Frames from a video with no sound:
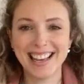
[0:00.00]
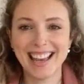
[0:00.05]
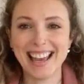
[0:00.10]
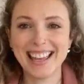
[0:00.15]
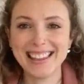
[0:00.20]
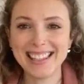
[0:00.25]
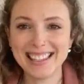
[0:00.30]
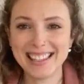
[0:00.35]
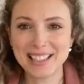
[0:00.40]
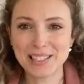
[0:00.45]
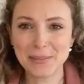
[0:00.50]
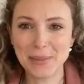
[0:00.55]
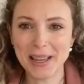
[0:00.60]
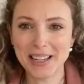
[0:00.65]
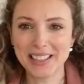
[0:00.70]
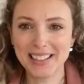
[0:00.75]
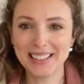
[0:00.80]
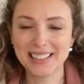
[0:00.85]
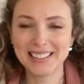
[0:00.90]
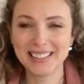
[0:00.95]
I think that's
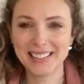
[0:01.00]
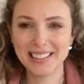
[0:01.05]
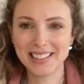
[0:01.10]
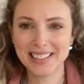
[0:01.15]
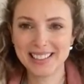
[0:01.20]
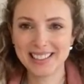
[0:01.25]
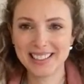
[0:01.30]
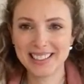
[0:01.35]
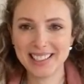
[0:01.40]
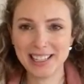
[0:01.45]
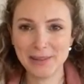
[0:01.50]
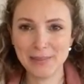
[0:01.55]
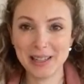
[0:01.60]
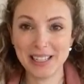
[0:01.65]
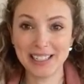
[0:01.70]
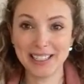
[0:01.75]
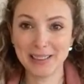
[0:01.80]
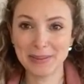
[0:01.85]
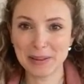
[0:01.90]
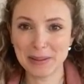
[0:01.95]
better. You can see me
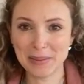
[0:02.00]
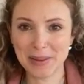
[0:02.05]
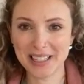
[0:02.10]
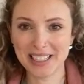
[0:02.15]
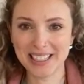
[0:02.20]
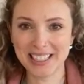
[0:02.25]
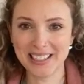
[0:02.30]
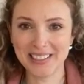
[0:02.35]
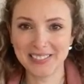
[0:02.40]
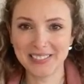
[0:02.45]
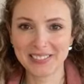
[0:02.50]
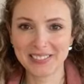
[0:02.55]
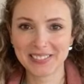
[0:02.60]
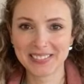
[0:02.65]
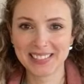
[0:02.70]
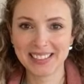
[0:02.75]
a little bit better now.